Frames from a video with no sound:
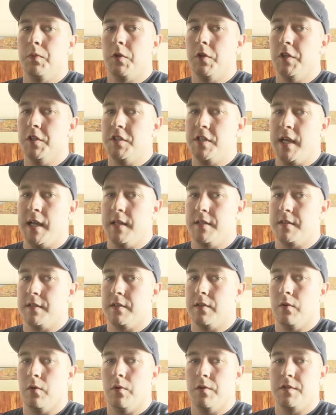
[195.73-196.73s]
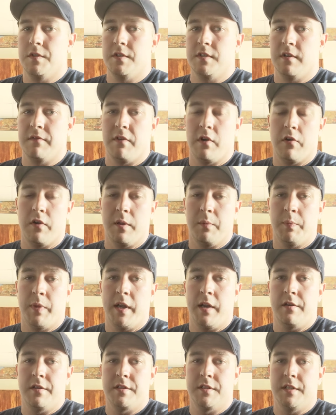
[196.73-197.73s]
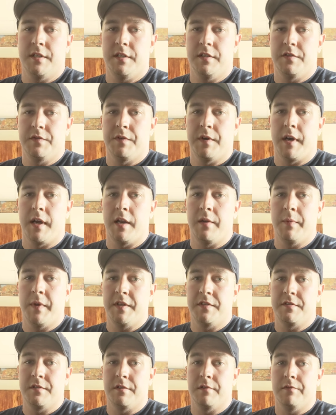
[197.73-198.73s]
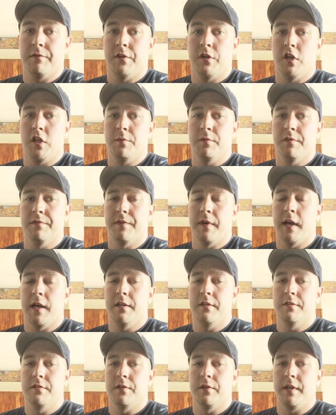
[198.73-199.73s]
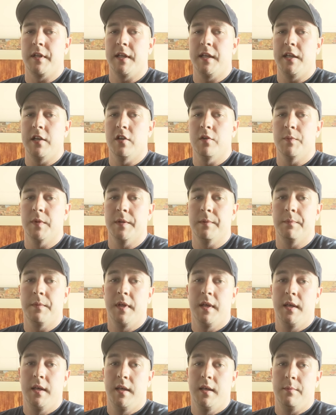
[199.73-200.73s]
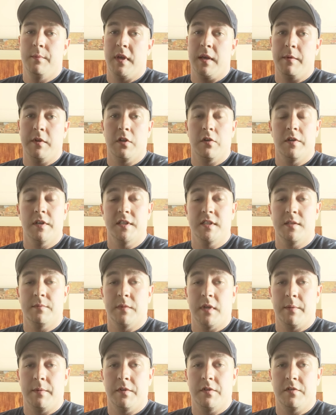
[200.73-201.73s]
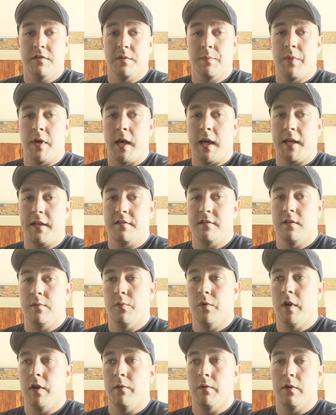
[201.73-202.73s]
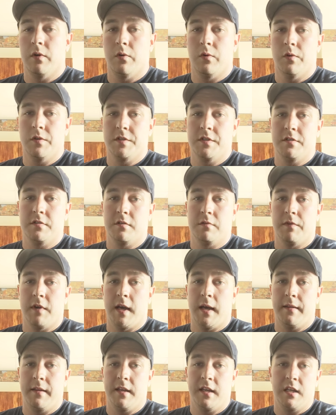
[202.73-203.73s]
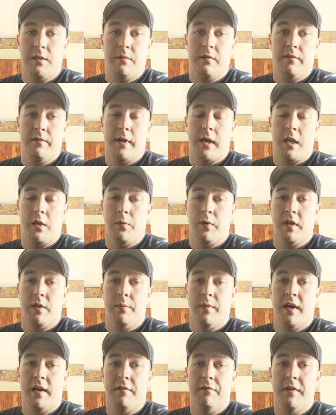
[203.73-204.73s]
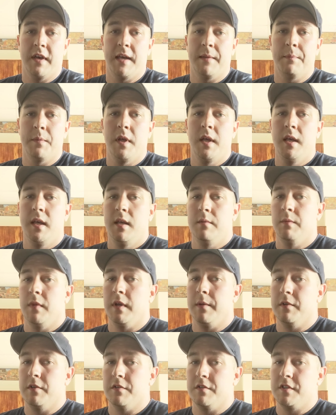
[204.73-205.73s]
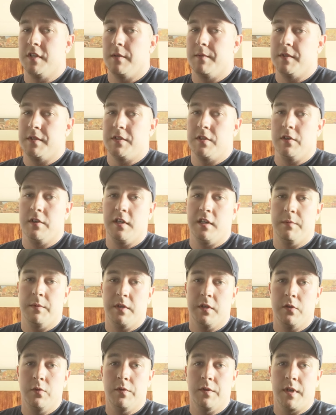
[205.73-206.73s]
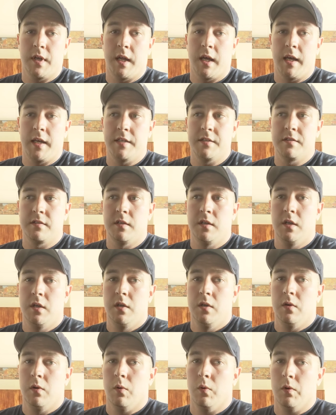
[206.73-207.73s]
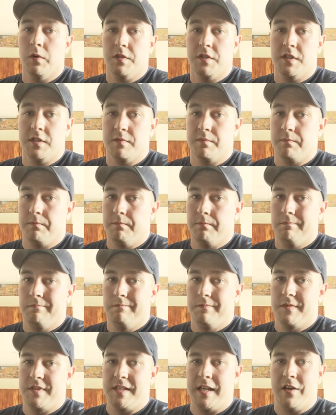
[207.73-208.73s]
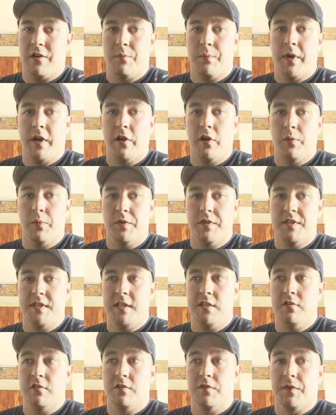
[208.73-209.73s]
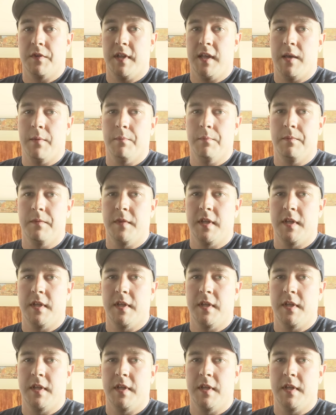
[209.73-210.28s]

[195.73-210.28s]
Good chance that the horses have already perished in this fire based on the volume of fire that's already here, but maybe there isn't. Maybe there's a pocket somewhere where a horse has survived and need to be evaluated by a vet. Maybe there's some that still need to be euthanized, or just standard burial procedures for them.